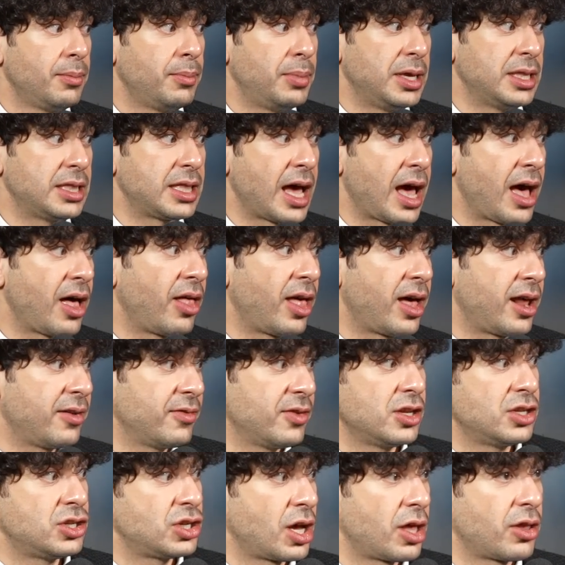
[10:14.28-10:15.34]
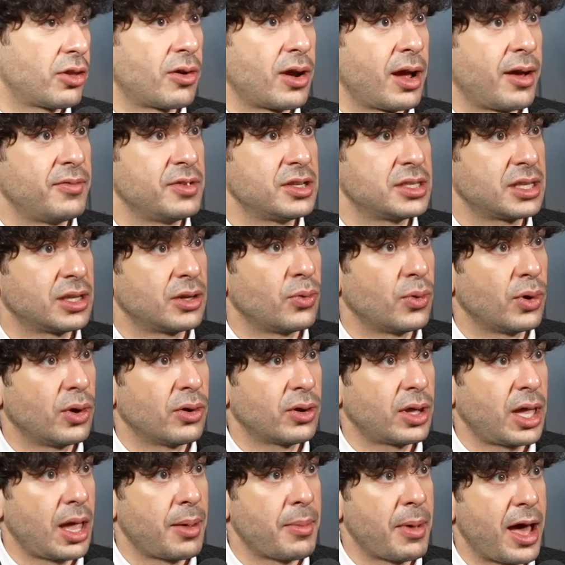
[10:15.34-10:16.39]
beat the hell out of each other. Obviously, Will
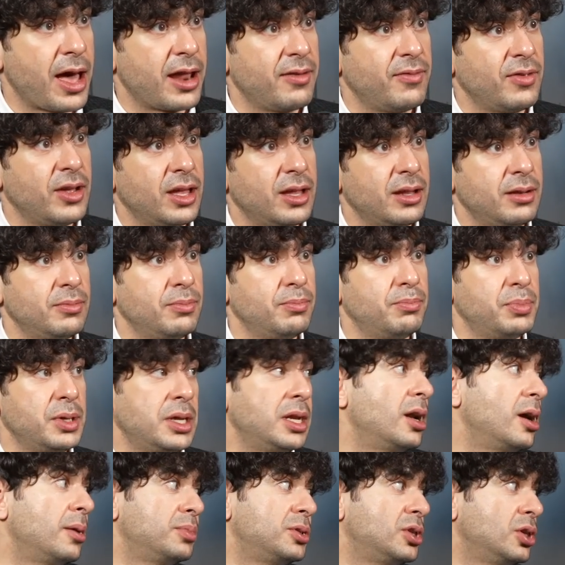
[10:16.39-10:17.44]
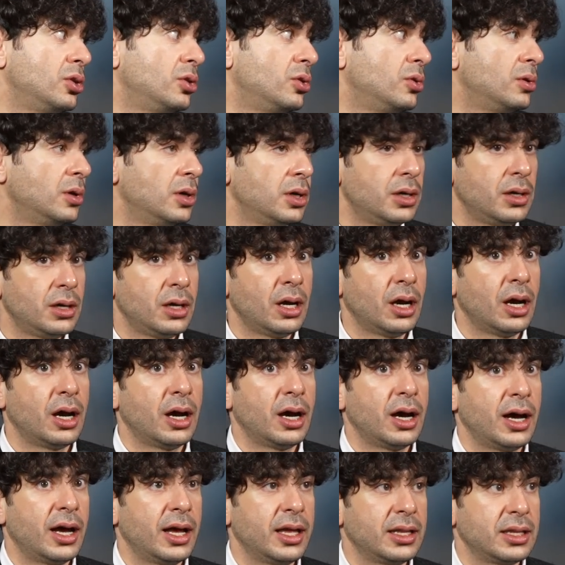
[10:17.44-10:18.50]
came out of it beat up too.
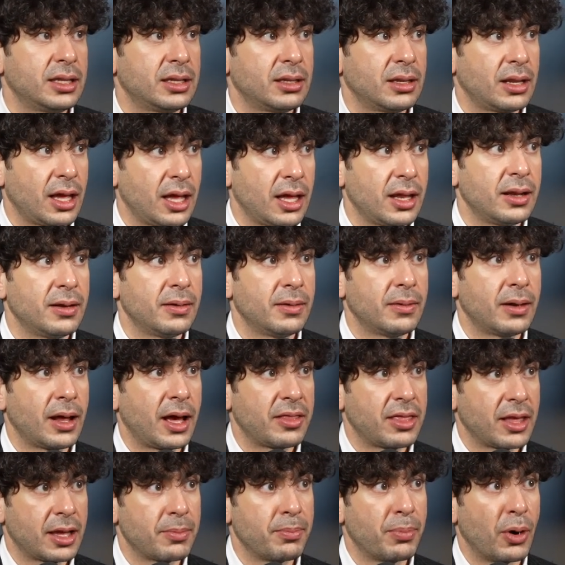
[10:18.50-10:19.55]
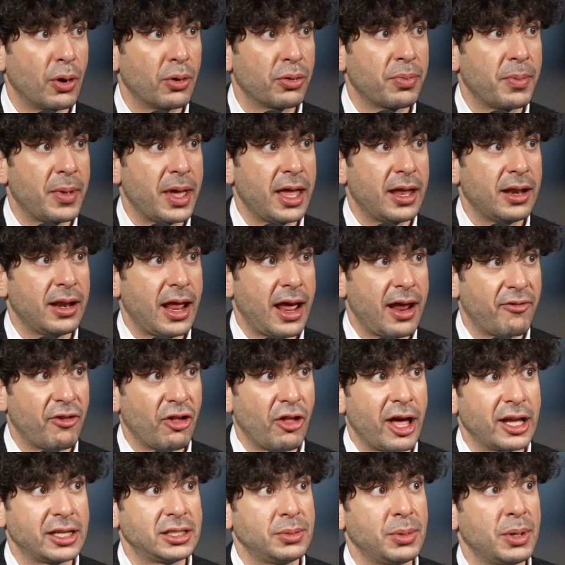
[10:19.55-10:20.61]
Uh, and, and I think both men have a
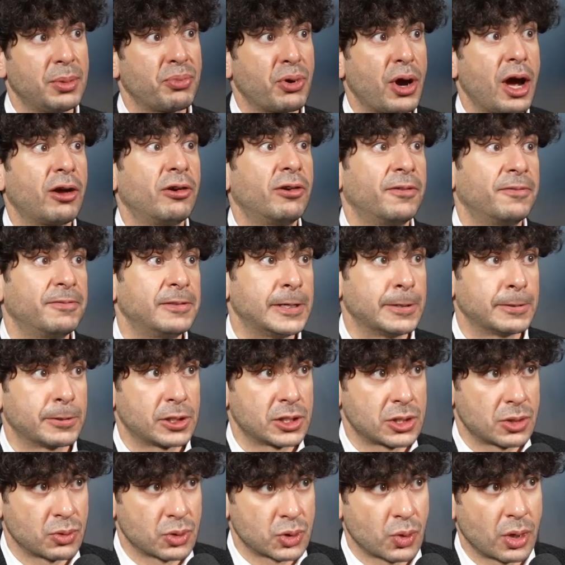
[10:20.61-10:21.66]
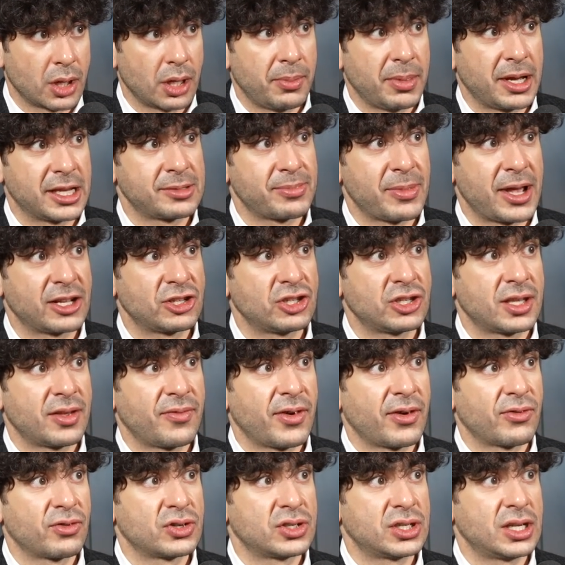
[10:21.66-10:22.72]
lot to be proud of, though, because it was one of the best matches I've
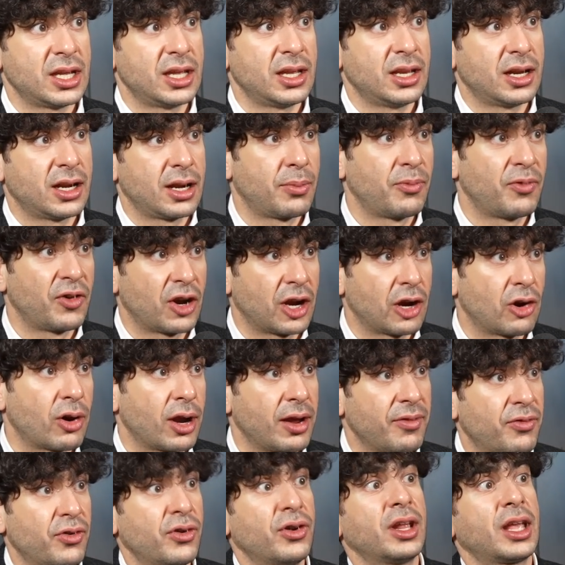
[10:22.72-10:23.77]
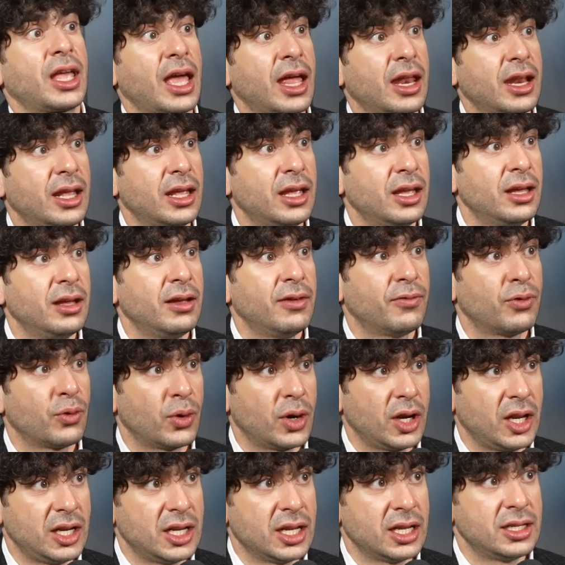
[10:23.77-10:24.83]
ever seen, and I'm very grateful to Kenny for
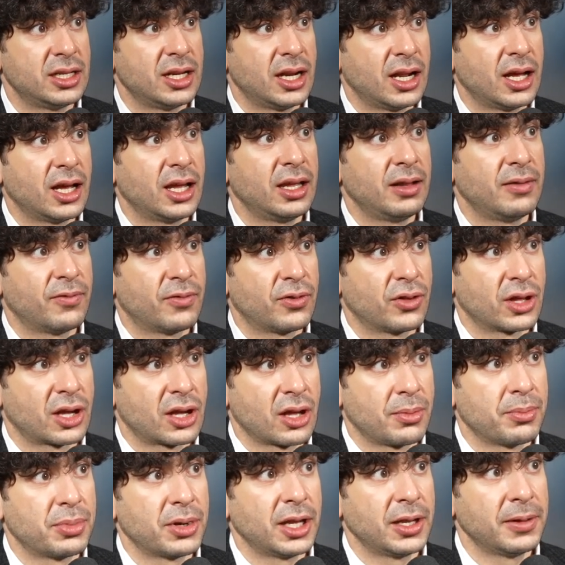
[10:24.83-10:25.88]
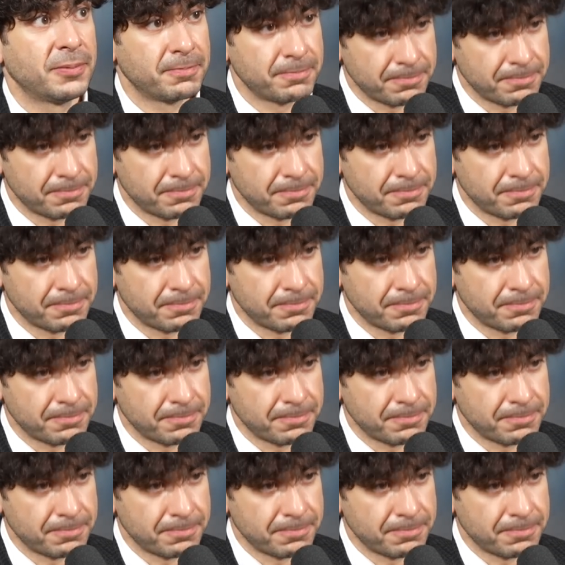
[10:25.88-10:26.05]
what he did tonight for the company.